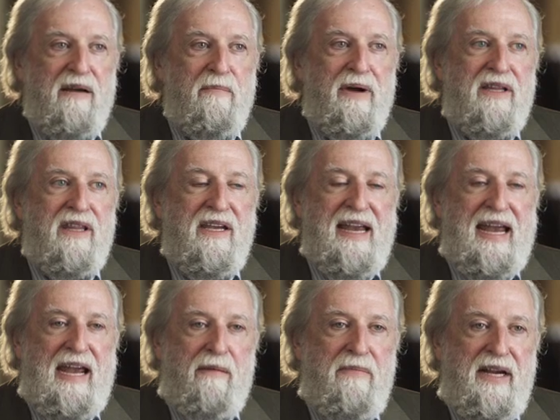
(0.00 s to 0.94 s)
But the
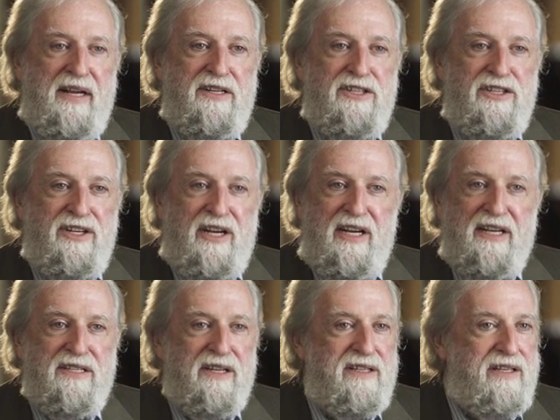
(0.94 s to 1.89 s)
MEG
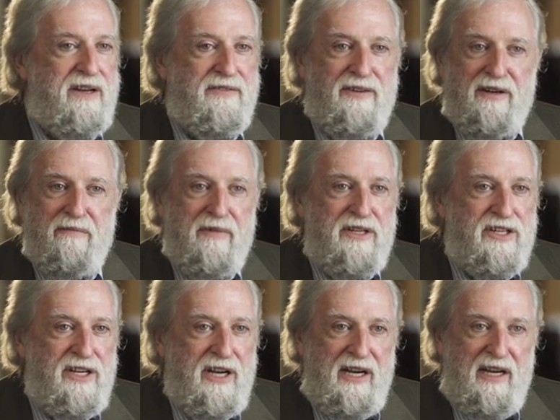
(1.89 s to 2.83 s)
is a different
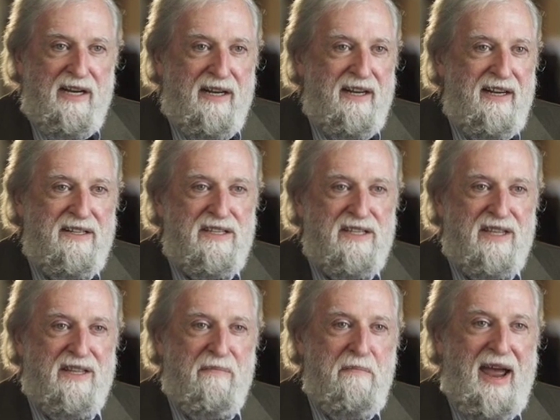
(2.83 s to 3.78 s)
machine. It's
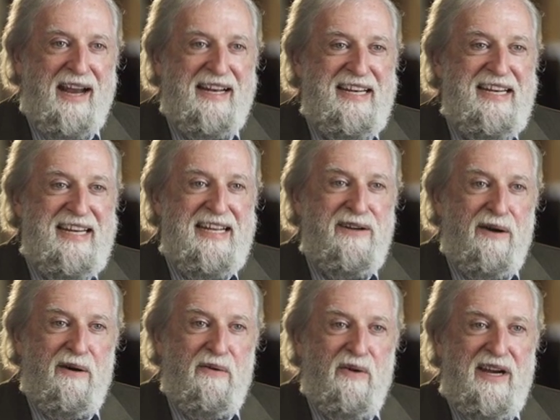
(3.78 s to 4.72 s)
the
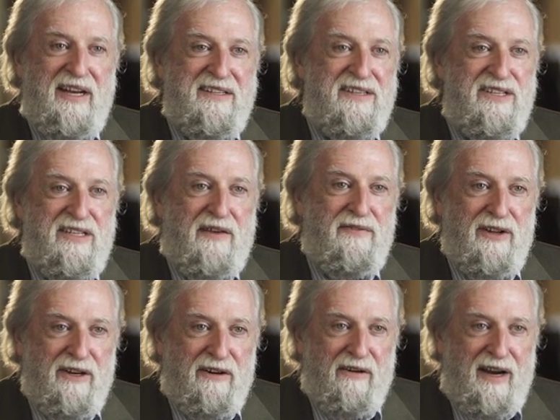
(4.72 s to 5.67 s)

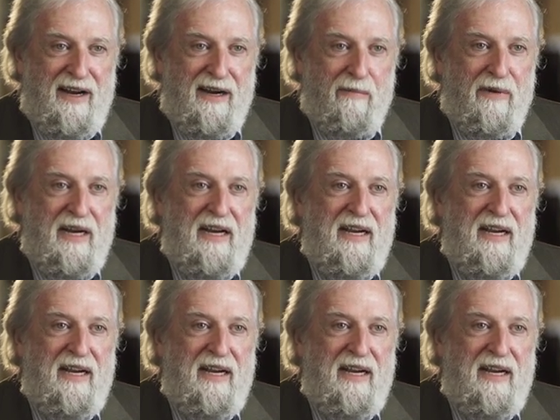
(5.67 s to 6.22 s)
magnetoencephalogram.